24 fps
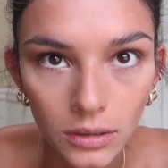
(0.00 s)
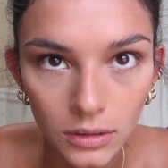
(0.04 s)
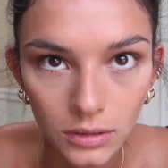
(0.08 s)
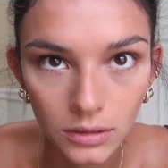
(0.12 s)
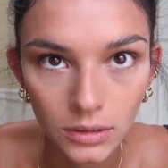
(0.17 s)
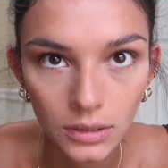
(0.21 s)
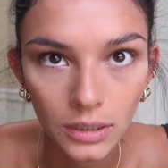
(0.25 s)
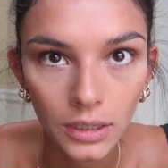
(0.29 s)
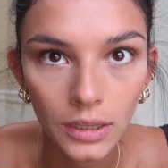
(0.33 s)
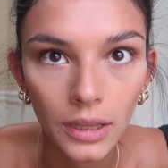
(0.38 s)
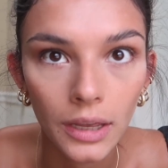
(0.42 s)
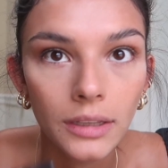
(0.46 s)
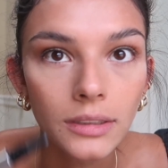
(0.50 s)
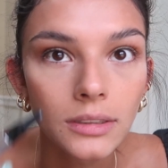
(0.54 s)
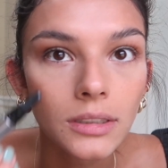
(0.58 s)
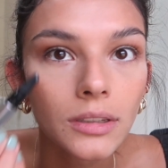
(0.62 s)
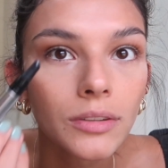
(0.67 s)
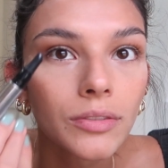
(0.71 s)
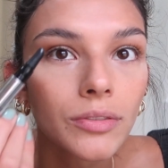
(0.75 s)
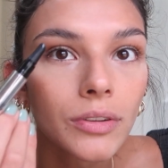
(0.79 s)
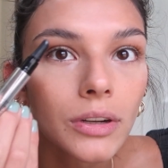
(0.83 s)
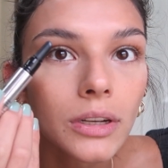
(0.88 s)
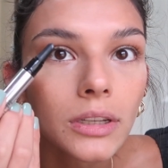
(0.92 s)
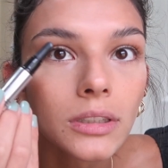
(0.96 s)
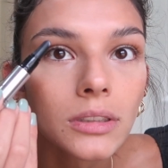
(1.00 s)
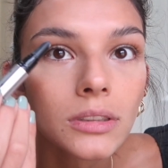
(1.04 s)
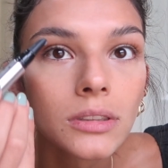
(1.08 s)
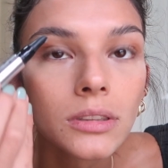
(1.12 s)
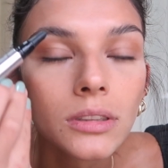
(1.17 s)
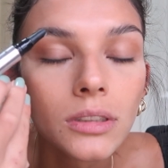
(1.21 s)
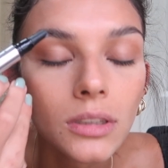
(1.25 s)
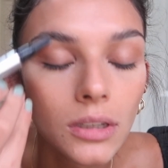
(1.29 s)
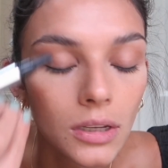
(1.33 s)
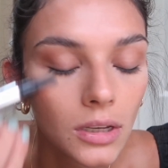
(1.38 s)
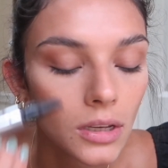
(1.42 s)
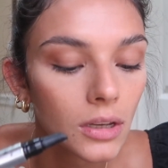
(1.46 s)
See that difference
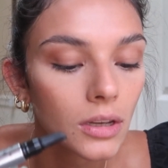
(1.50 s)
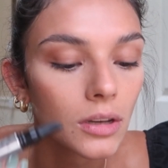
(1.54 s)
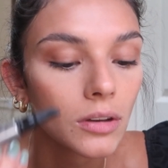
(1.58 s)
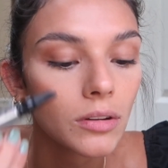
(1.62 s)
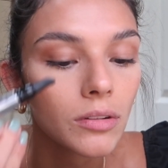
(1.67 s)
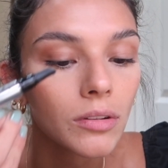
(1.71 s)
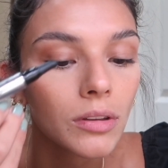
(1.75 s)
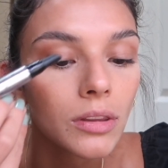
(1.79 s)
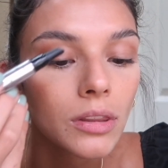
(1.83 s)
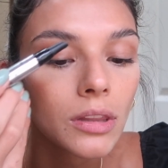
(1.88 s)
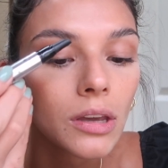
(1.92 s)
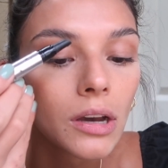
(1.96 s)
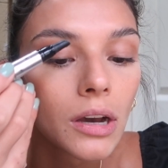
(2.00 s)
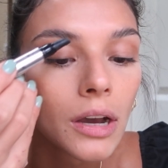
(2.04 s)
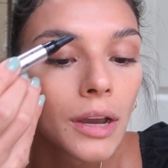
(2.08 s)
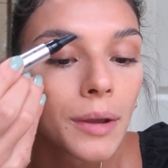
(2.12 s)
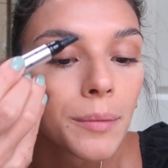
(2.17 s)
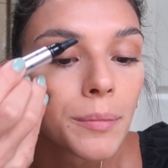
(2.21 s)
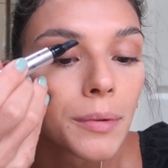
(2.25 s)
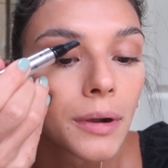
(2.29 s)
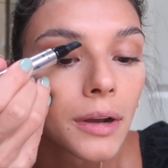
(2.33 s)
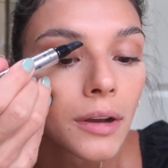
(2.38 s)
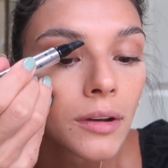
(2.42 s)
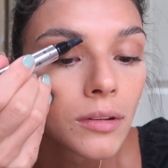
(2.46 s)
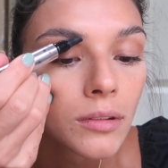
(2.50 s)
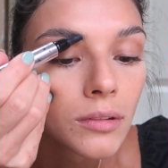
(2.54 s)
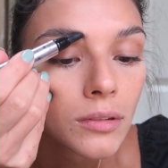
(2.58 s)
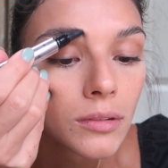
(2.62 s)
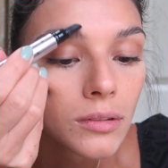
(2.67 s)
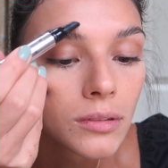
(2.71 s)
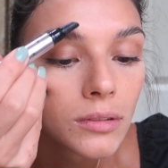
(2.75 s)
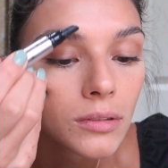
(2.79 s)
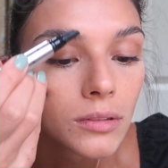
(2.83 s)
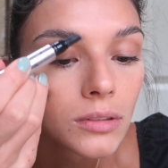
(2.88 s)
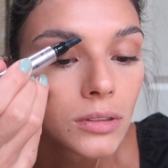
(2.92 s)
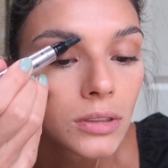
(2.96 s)
with the eyebrow?
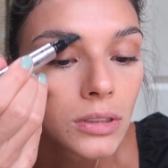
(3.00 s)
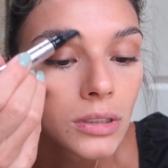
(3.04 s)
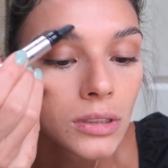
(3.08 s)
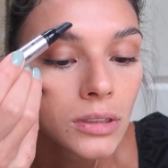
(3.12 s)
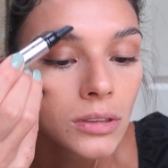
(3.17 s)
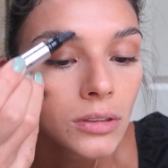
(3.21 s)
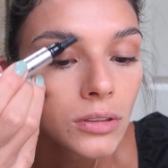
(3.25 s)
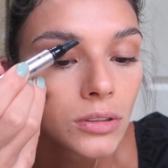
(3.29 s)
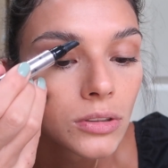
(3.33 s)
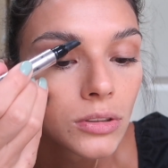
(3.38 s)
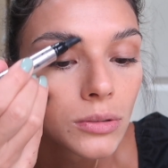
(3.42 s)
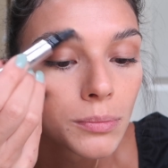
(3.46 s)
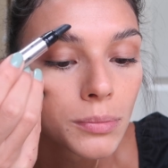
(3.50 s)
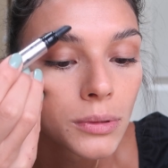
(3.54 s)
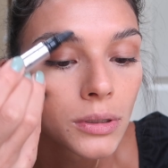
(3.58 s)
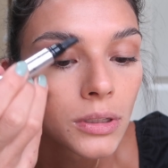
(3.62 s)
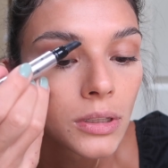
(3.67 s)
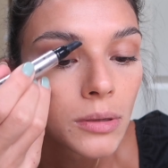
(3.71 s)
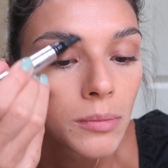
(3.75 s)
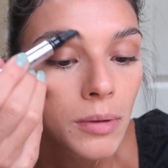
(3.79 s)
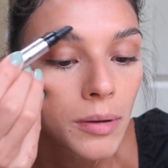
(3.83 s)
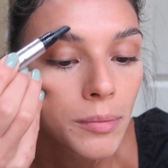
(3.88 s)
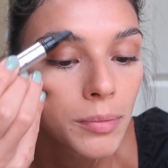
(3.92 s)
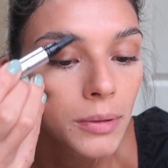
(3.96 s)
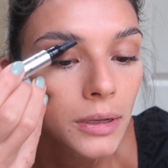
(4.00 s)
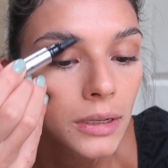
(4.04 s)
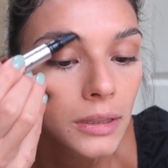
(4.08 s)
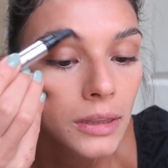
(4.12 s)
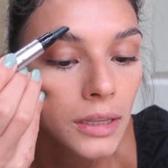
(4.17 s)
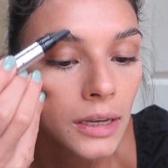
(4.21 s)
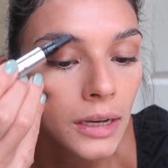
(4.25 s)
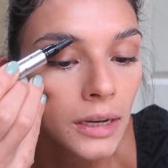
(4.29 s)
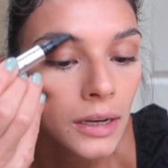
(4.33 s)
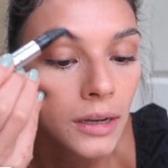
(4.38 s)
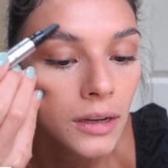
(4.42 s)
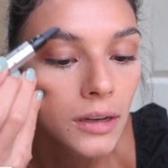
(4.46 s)
See, just pull them up like
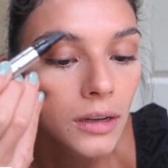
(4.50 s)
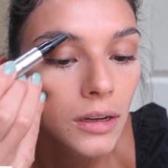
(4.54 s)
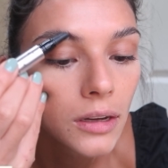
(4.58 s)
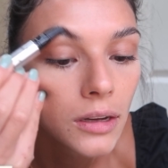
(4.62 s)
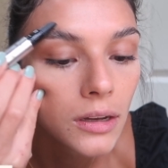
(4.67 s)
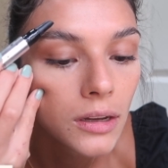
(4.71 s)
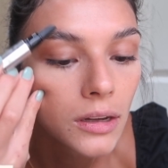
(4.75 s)
that.